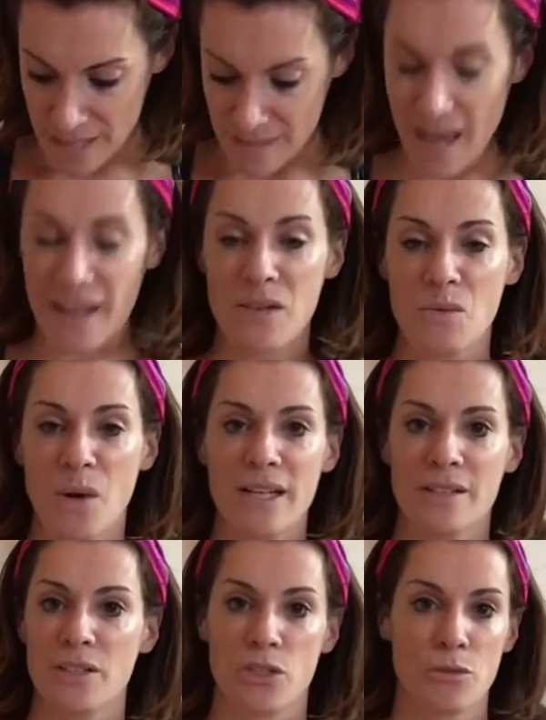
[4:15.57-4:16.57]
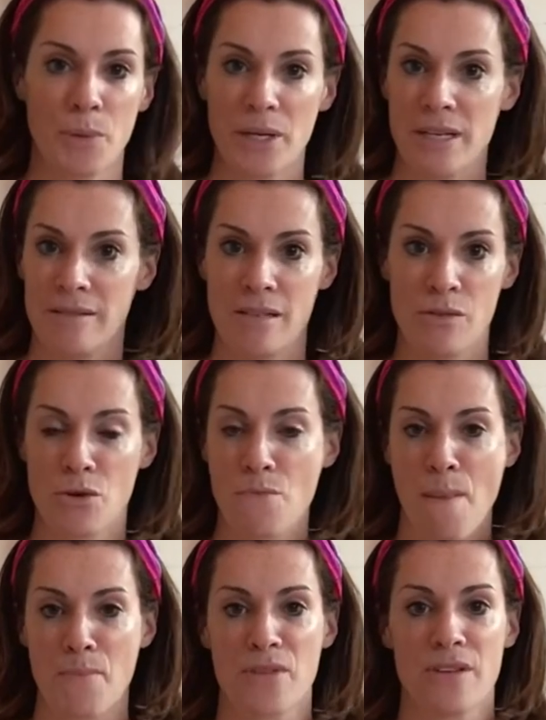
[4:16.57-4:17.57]
Second one, super easy. You
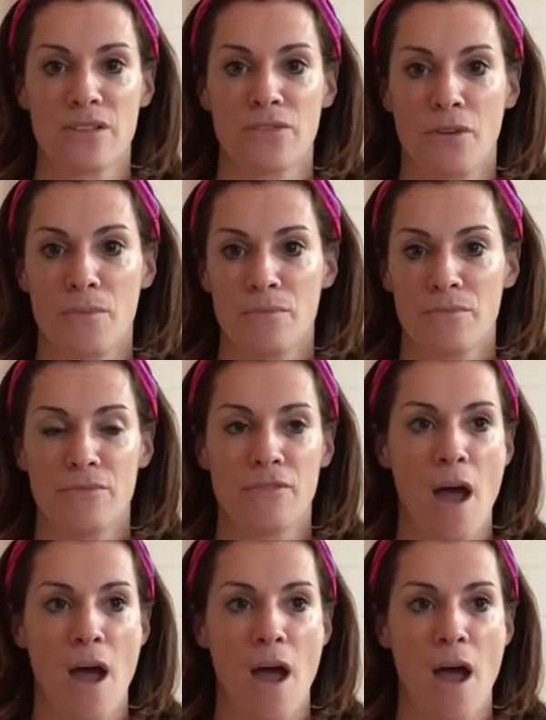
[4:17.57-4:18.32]
remember this from